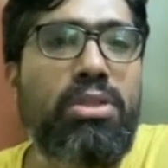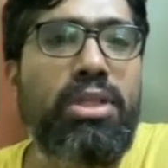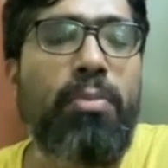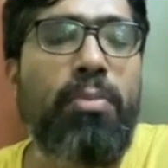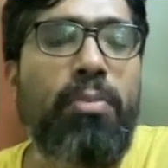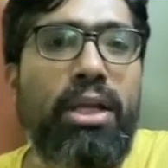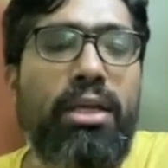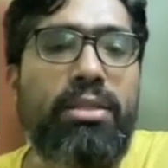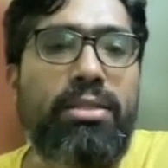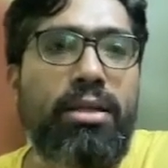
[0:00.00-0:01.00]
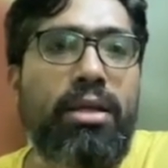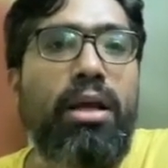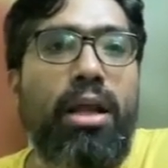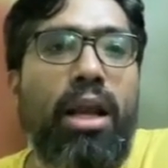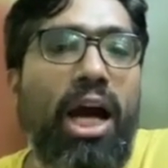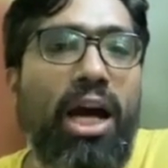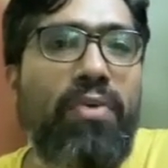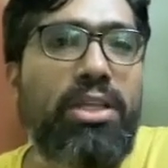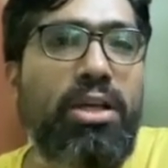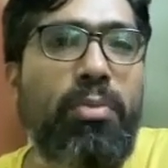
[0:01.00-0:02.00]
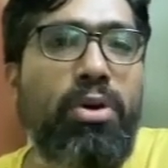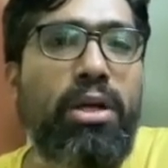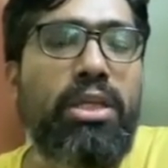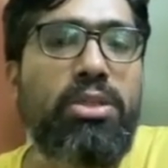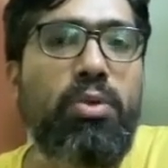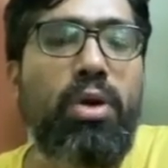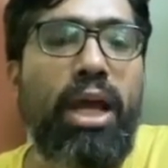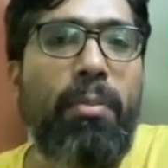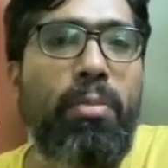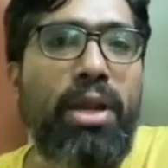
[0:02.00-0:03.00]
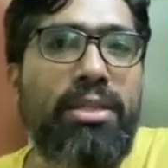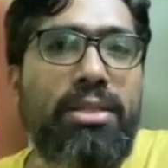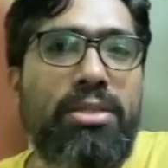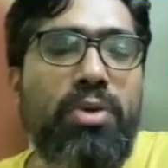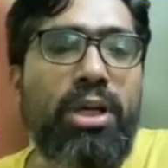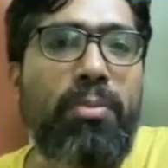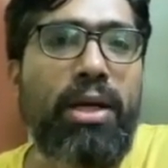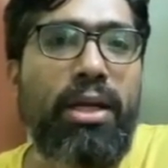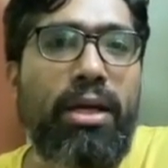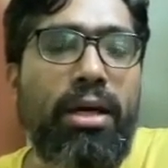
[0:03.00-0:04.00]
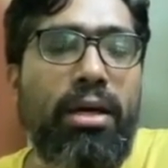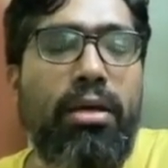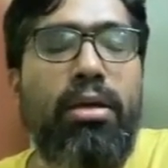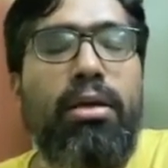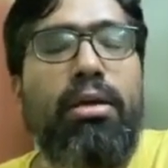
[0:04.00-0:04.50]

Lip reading: those communities, language communities, would embrace this Wikimedia